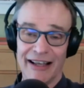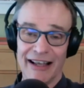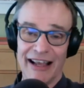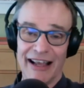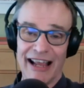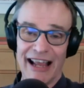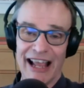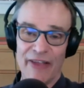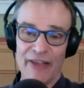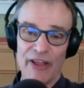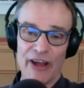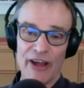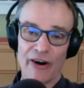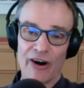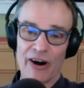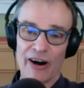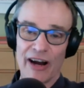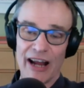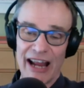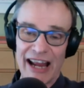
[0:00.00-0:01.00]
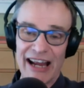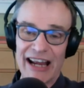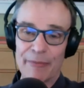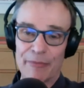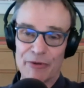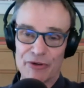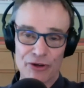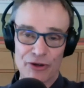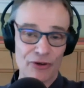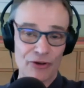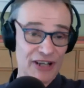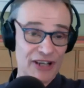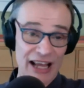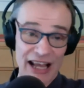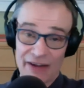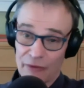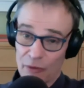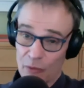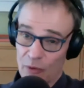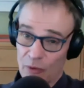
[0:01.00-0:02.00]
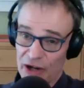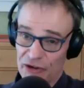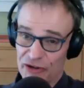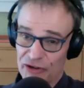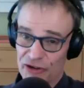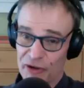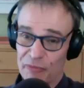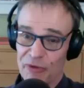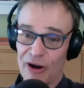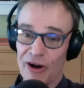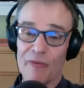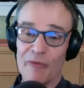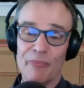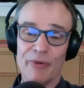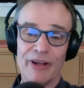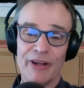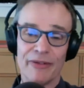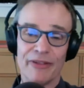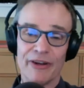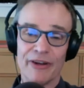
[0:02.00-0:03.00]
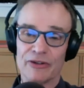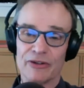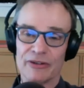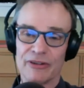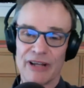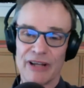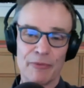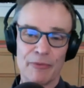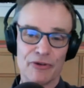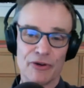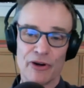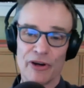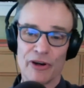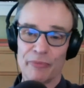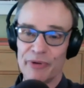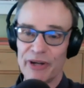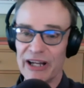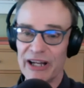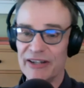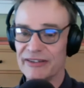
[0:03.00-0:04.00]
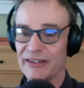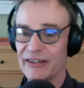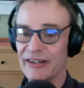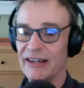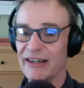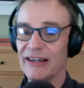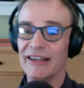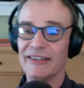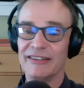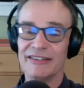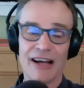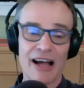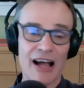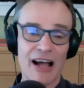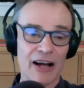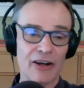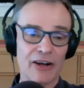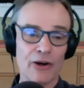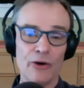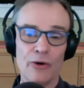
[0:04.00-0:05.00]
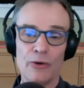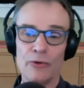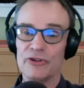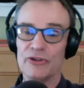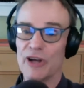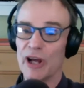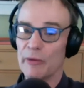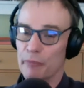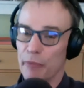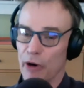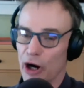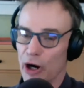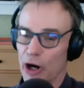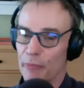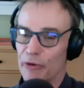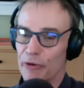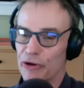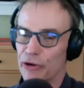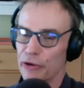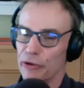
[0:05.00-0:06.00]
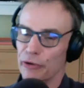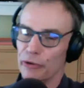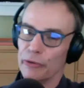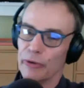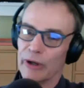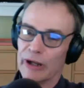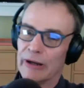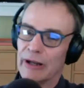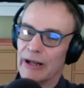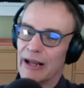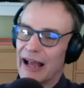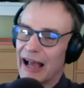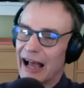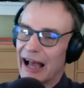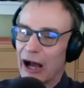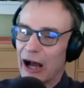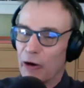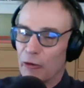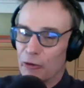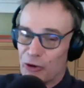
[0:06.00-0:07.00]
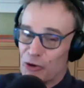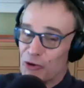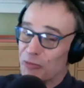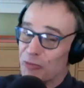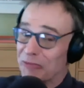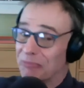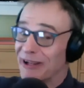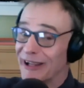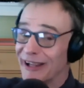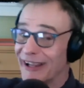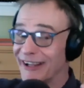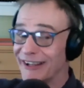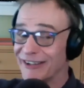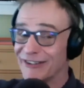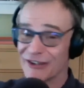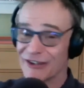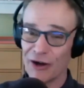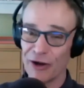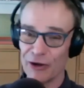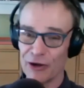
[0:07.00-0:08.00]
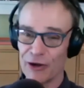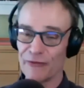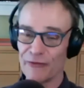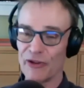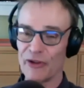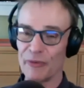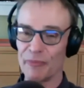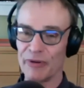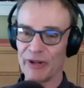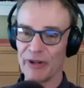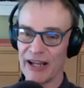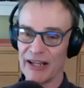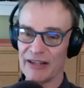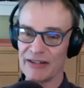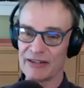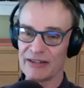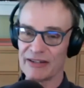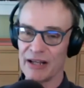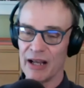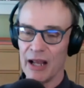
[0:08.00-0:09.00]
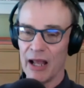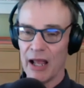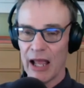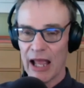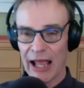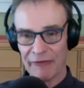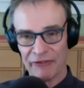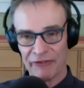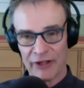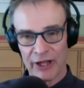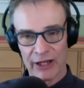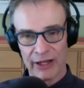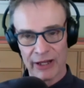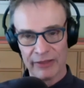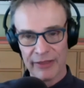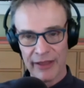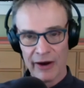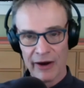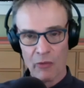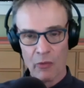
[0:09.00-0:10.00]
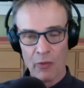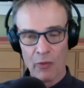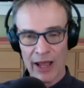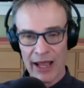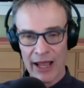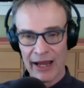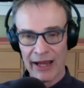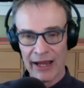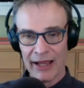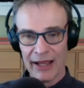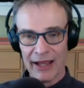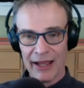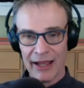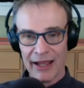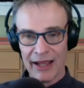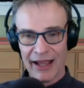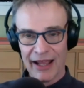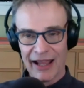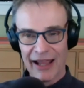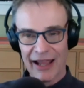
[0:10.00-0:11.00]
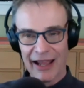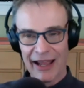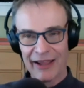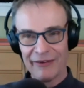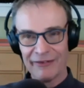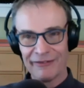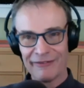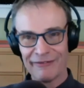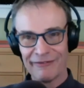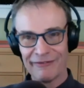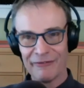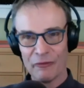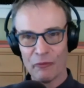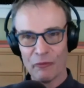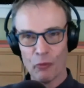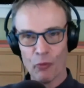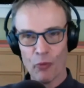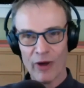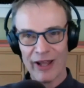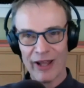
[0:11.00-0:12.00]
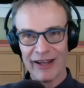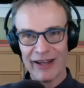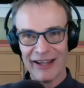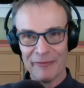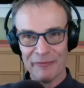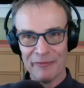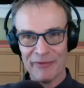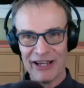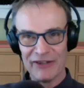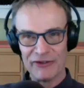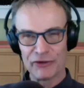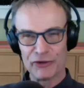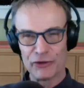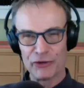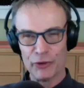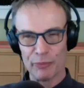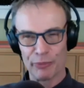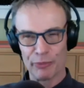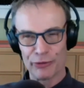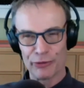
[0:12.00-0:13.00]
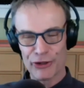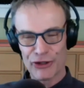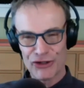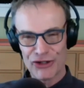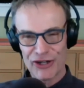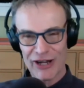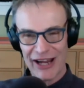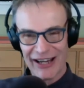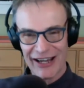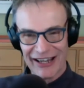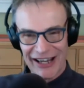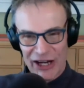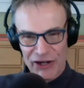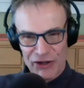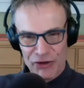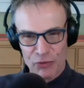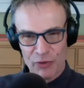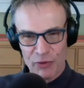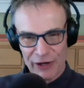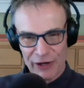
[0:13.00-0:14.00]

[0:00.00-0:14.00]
And there are eight episodes. I haven't watched them all, but there's an episode on pizza, on tacos, on barbecue, and how human beings all over the place have done it their way and what it means to appreciate each one